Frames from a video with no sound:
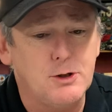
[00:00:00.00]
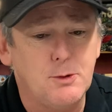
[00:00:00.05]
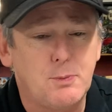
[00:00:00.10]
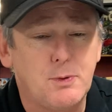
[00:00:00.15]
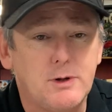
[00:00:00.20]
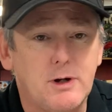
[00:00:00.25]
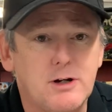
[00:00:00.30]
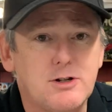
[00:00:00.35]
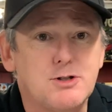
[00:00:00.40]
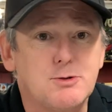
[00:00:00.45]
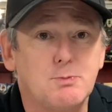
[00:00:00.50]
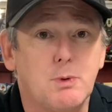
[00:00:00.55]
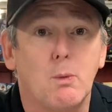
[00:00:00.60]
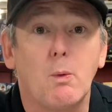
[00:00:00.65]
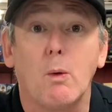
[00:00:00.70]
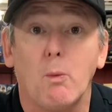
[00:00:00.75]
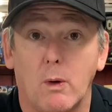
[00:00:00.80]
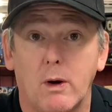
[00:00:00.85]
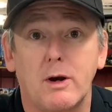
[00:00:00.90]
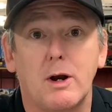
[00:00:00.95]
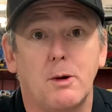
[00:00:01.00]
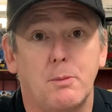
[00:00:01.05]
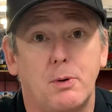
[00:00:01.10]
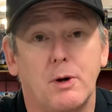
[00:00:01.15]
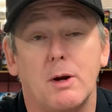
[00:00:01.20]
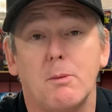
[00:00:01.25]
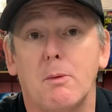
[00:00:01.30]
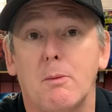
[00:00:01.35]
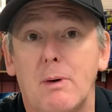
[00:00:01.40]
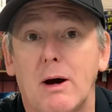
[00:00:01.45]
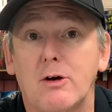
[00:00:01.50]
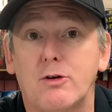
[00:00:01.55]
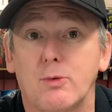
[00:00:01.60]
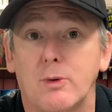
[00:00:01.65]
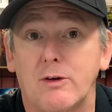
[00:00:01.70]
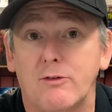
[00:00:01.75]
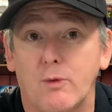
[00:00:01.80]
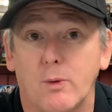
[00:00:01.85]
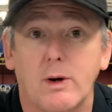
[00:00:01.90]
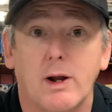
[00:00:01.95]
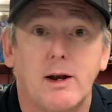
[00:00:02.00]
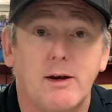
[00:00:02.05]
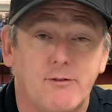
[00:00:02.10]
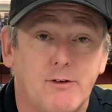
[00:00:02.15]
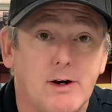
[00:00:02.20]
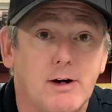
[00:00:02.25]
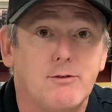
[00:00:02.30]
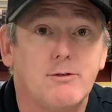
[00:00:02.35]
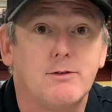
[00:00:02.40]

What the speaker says: in production, but we're wanting to put them about $24.95.